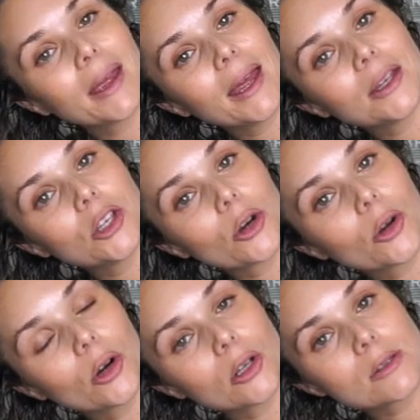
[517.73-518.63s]
and your
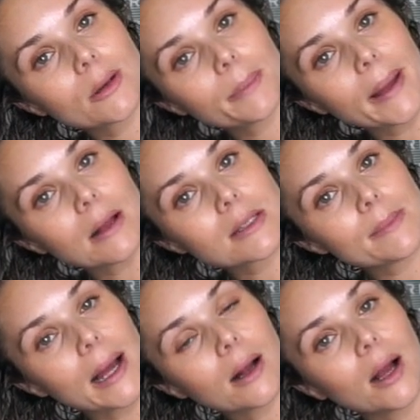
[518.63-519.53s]
curls will bounce
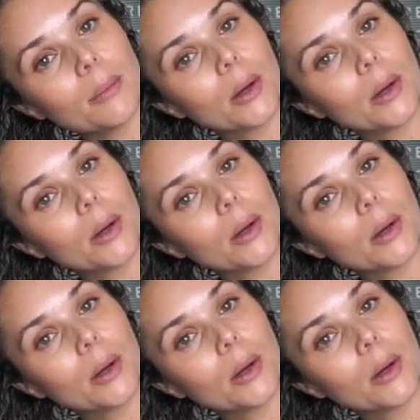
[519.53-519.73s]
back up.